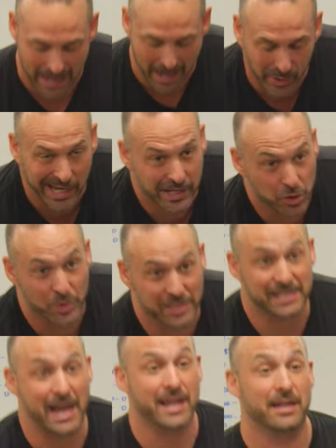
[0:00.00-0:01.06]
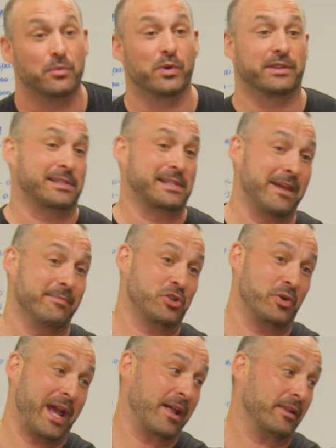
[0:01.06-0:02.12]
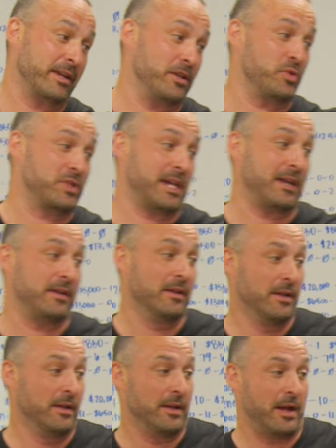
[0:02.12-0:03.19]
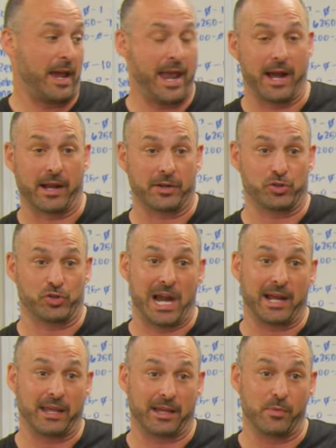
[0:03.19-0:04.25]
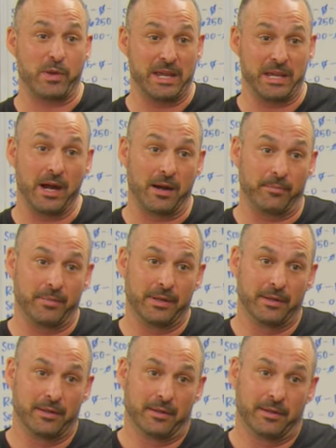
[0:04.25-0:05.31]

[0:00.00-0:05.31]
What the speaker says: Now, can you say it with the same tonality you said, hey, I got your jacket, can we meet up?